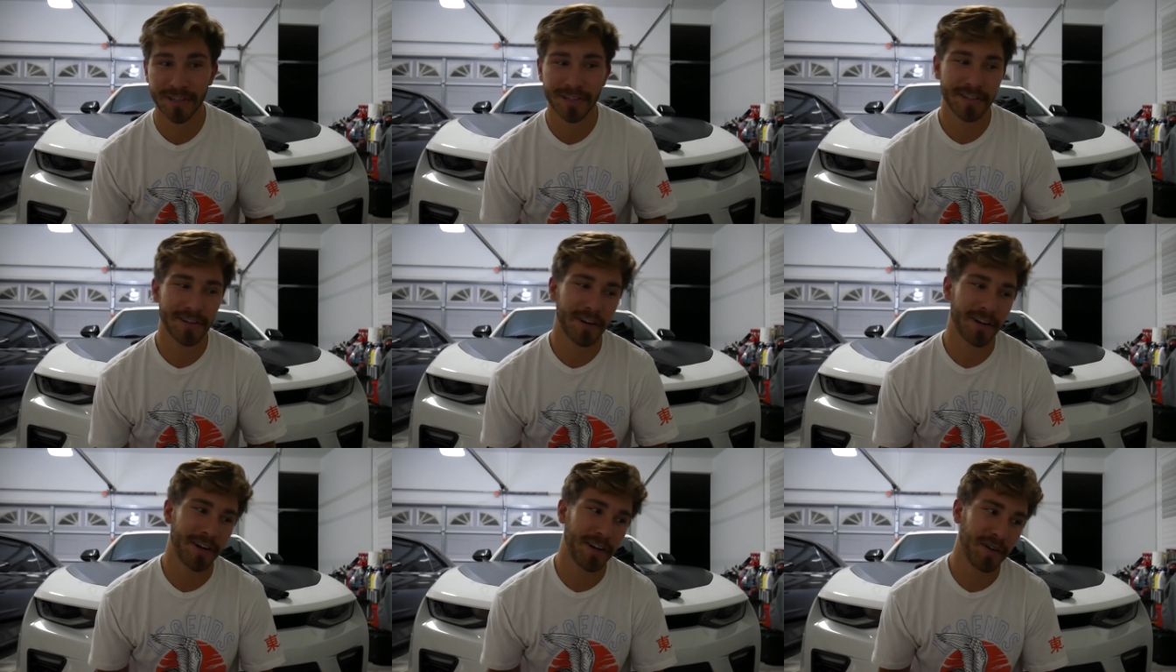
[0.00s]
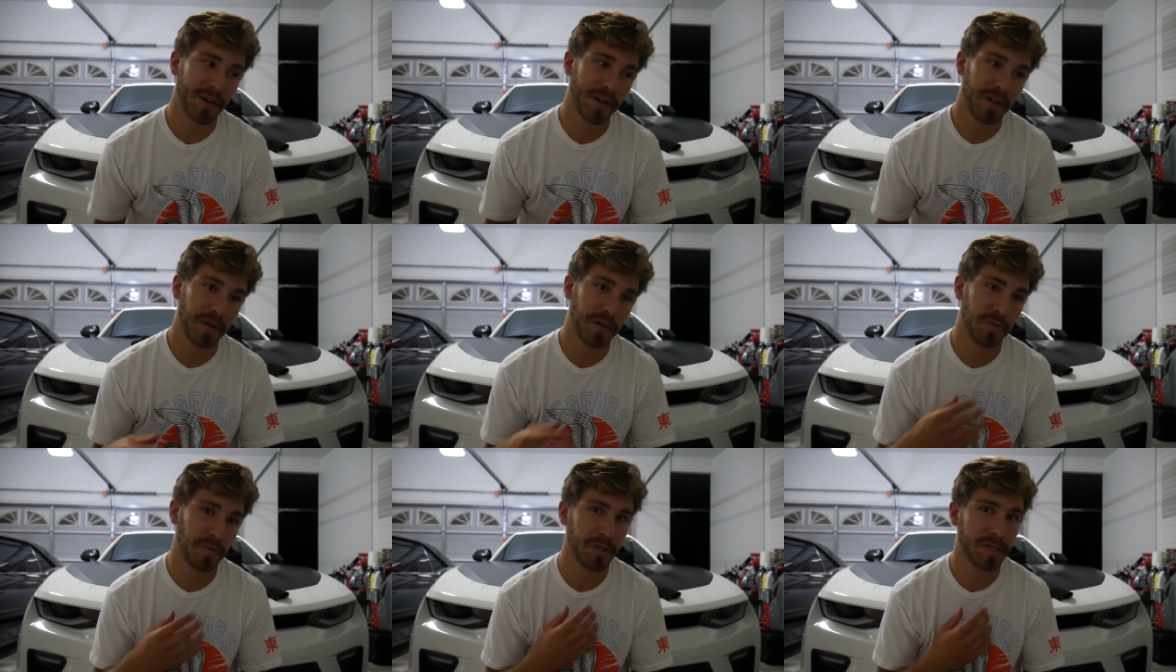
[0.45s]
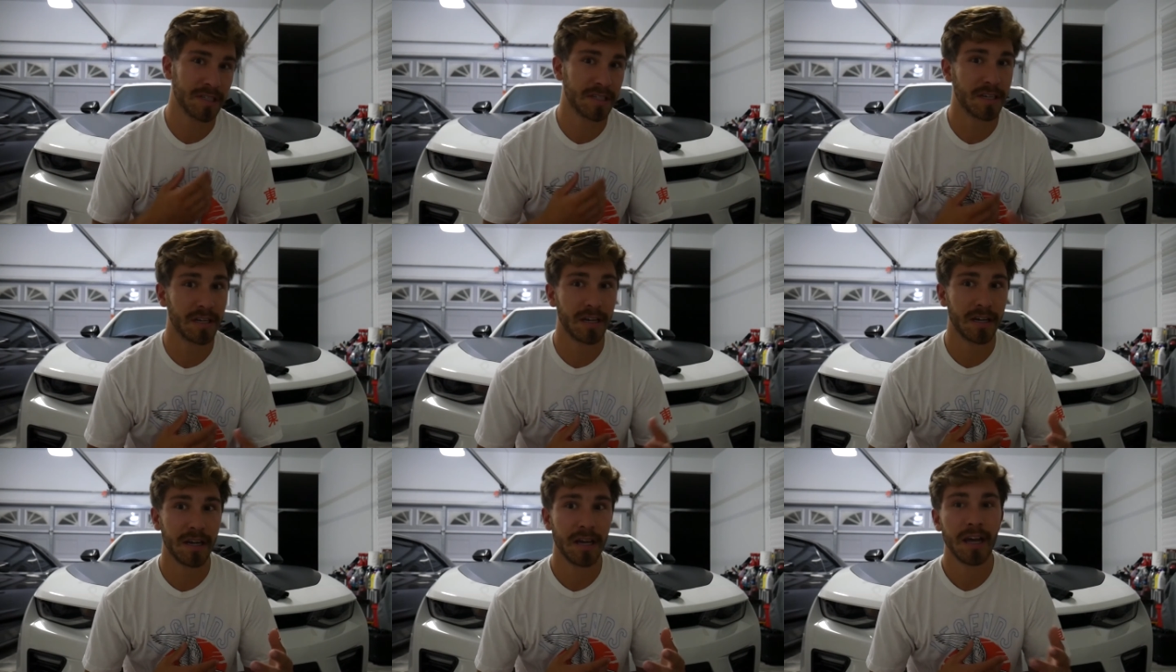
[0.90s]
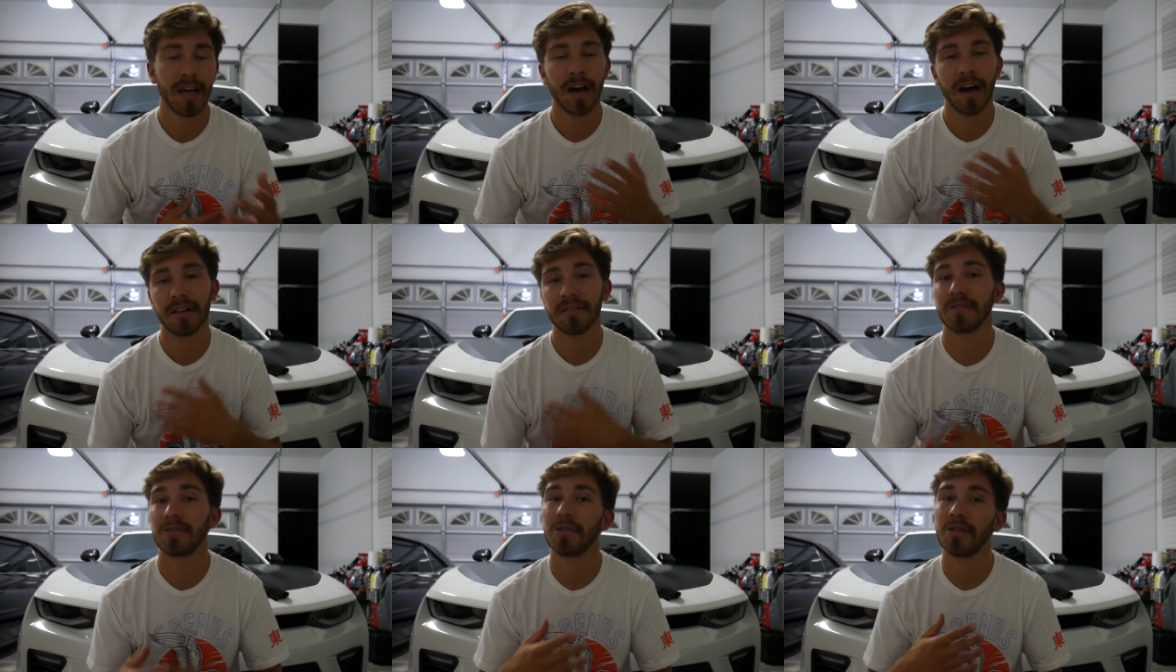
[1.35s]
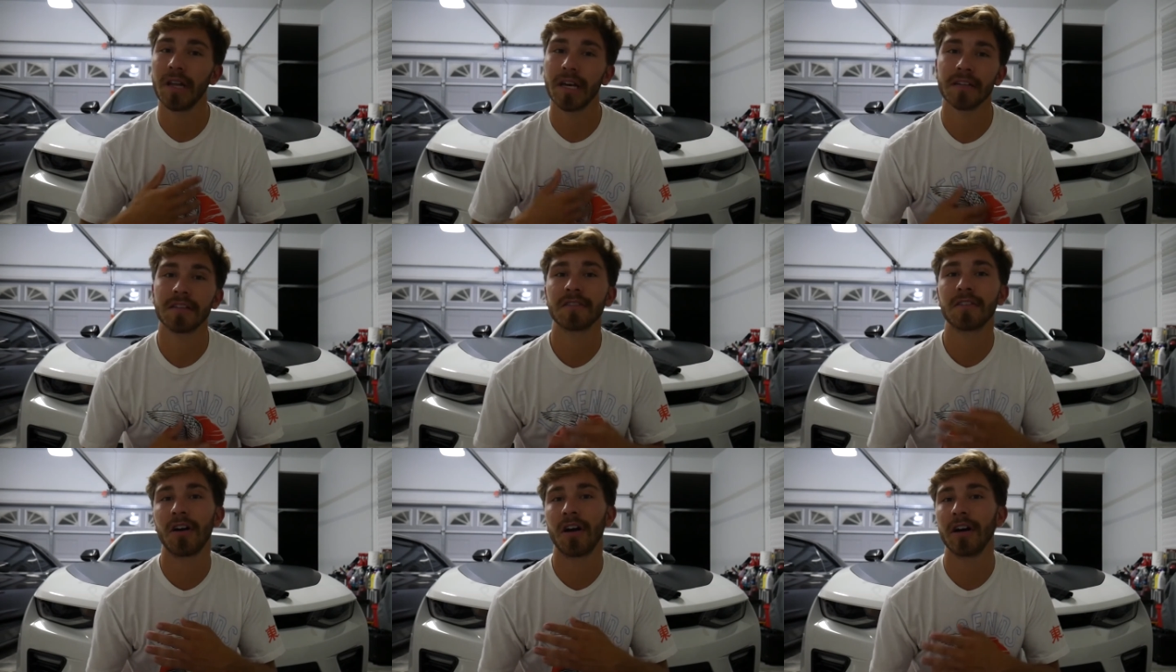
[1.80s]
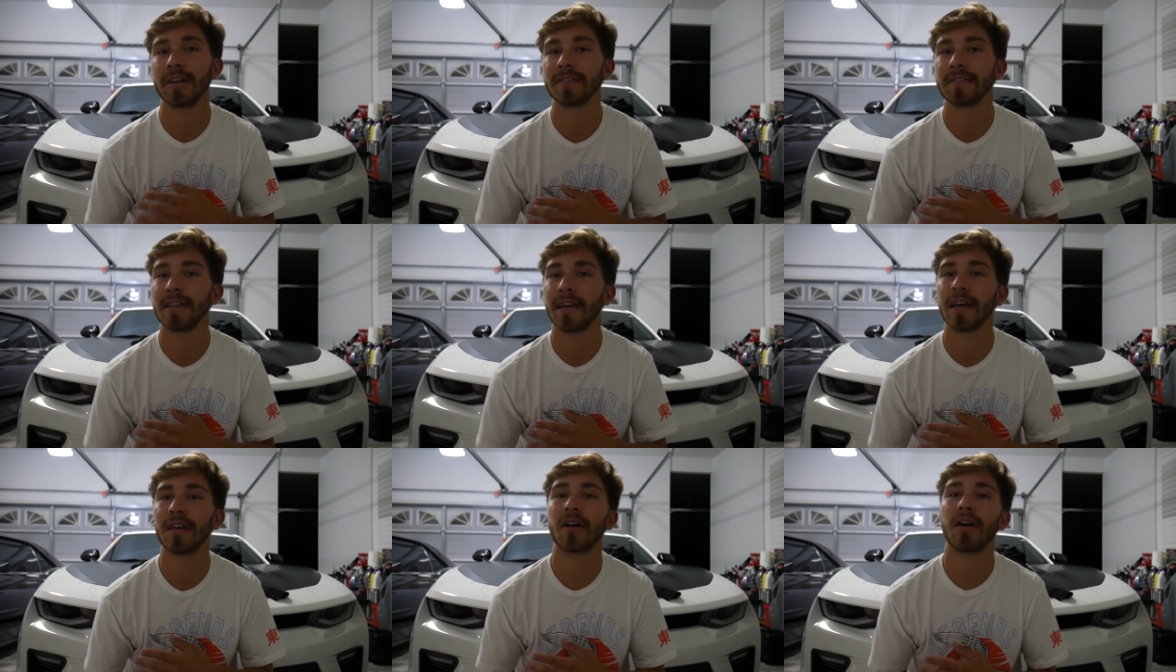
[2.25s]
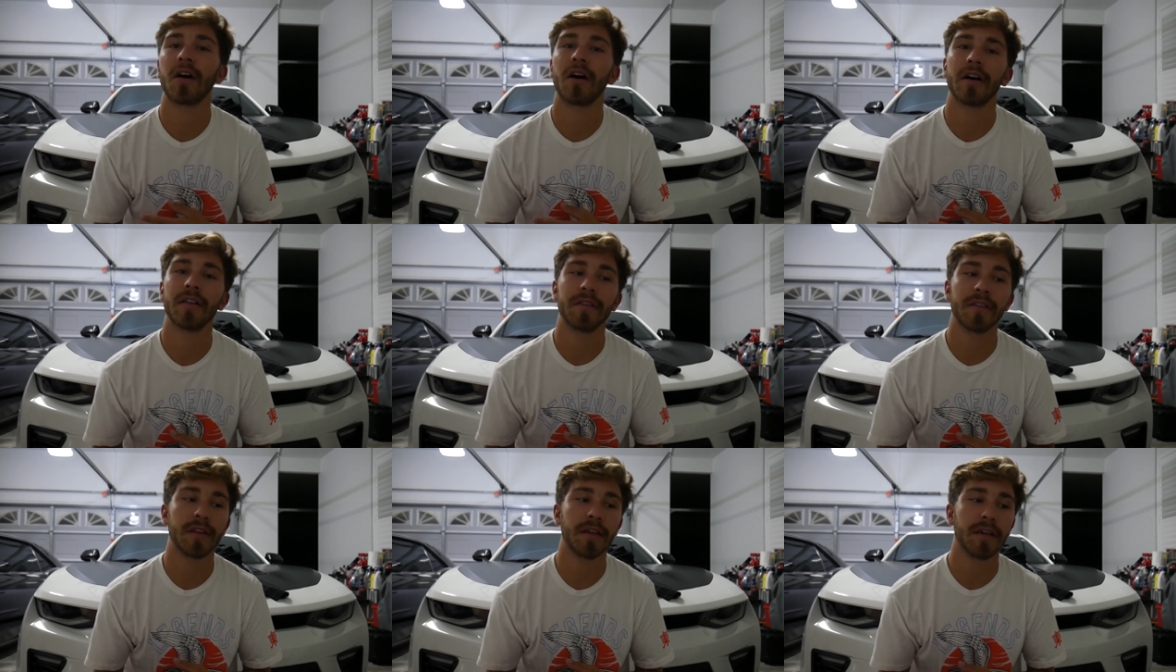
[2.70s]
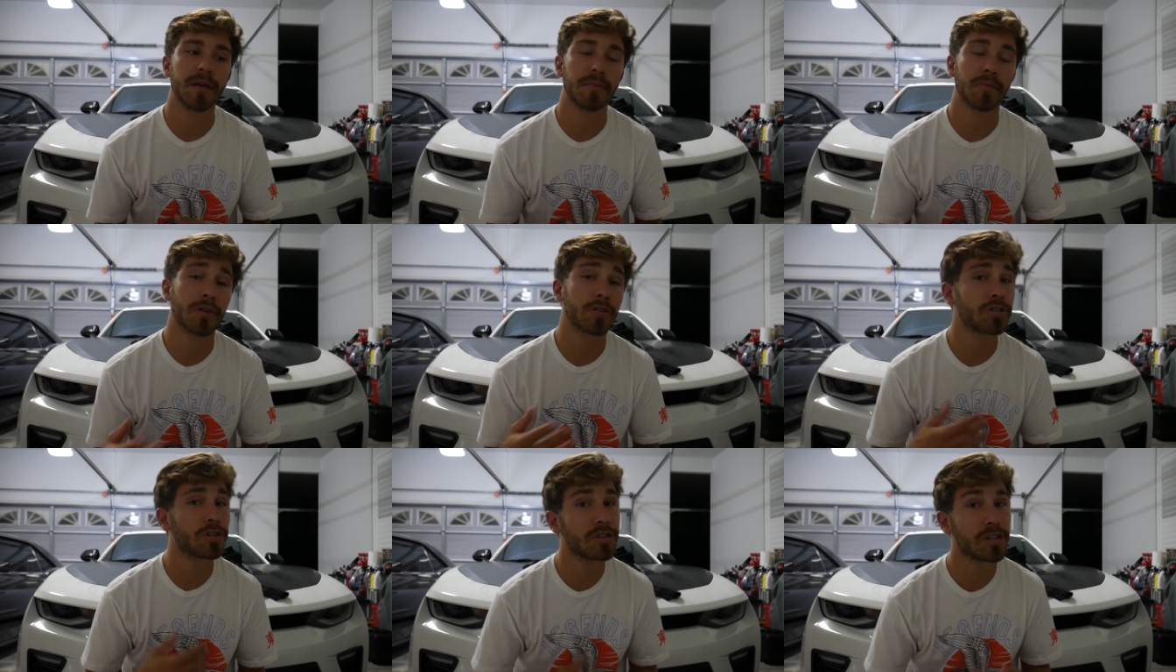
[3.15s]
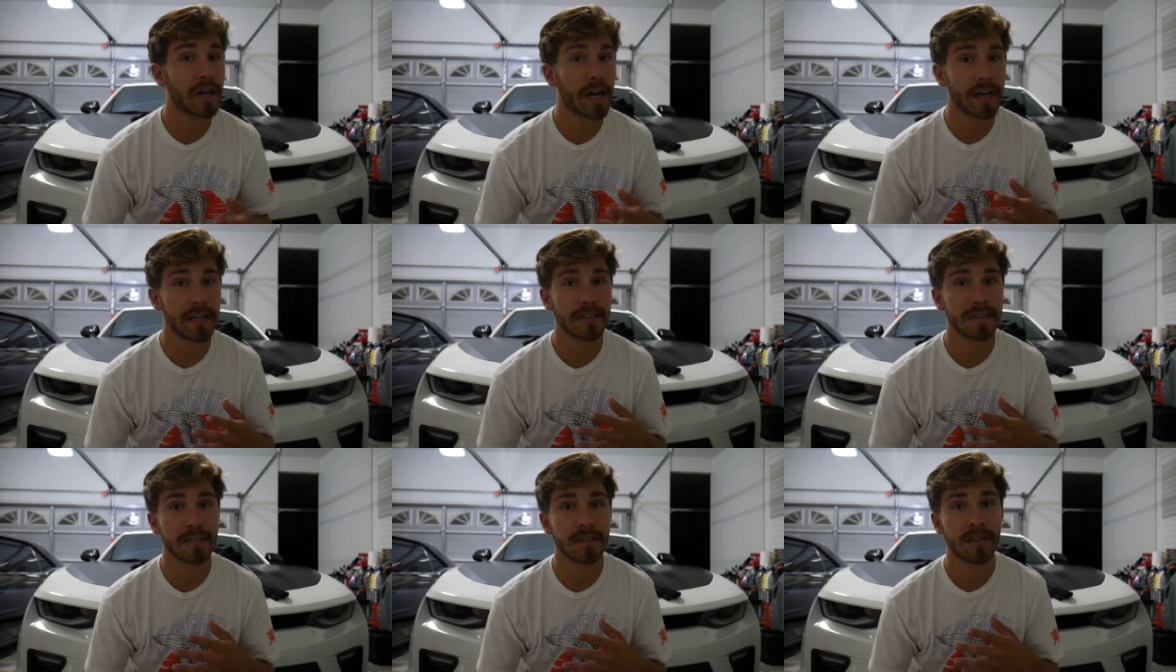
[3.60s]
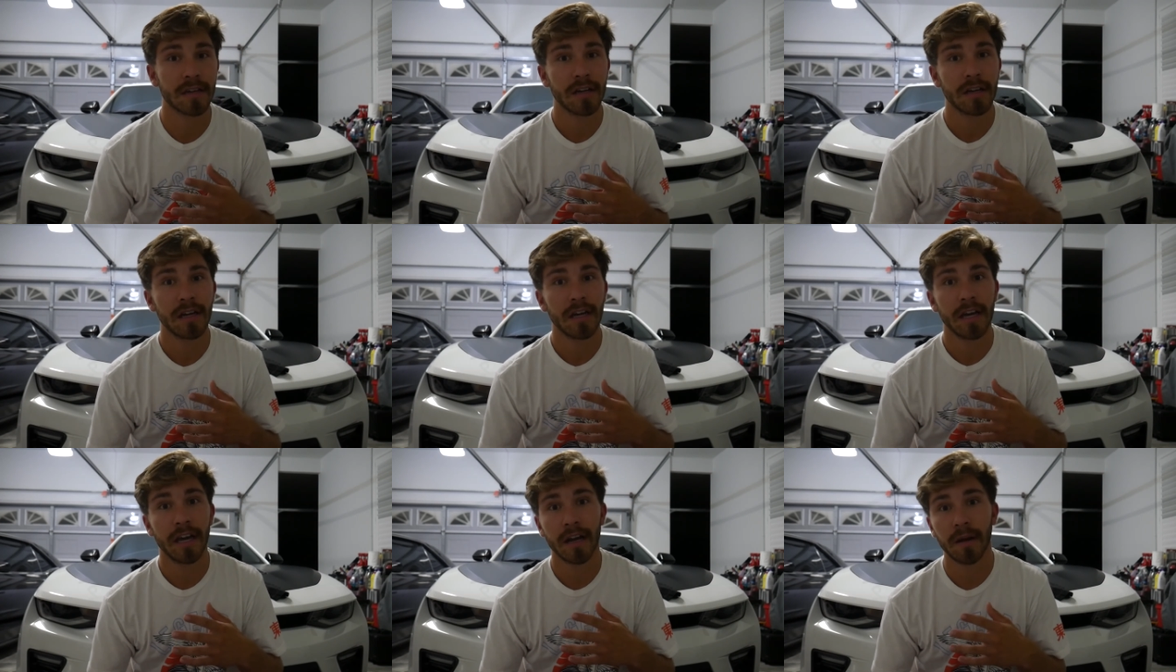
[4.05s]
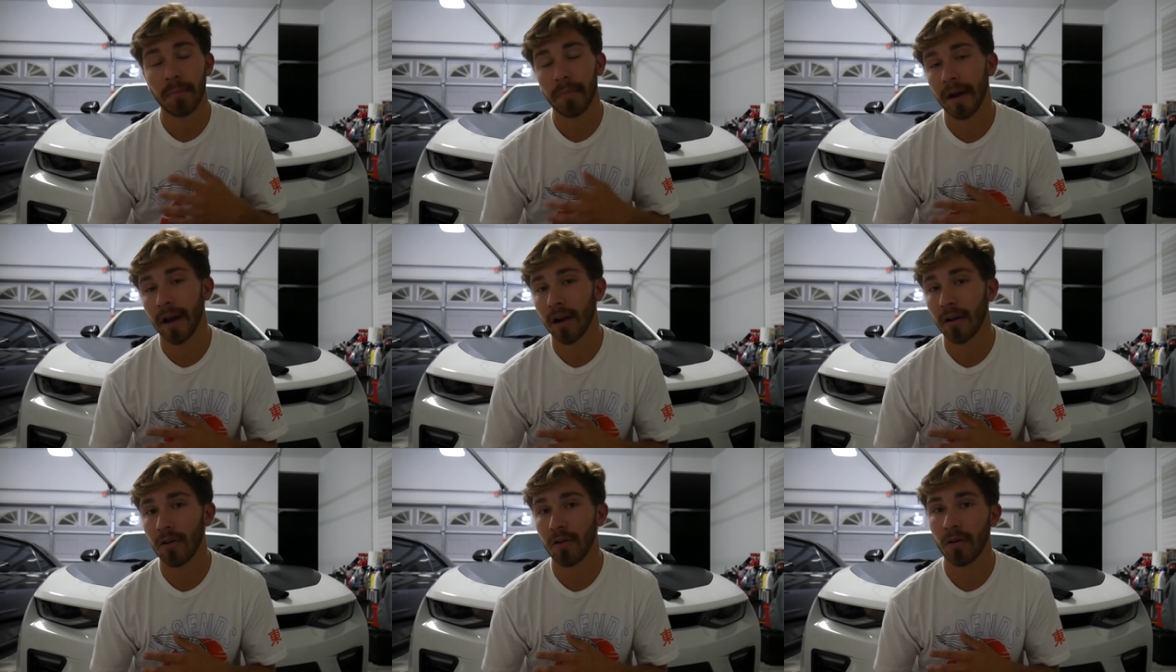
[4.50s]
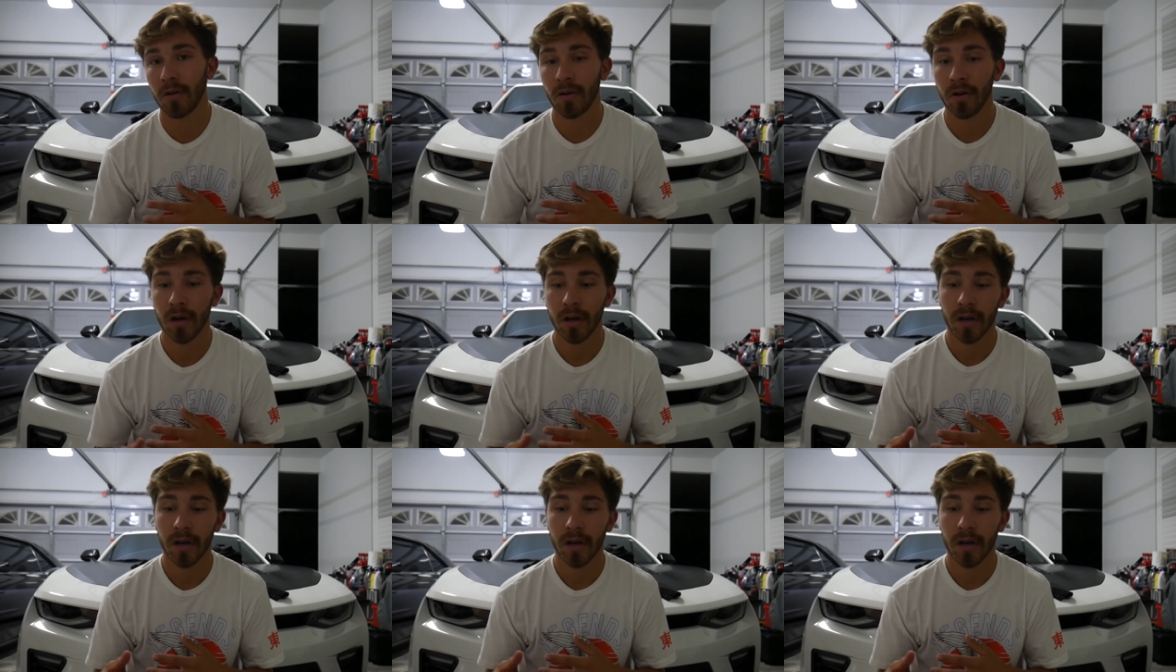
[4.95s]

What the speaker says: Sorry it was a little less content on the merchandise and apparel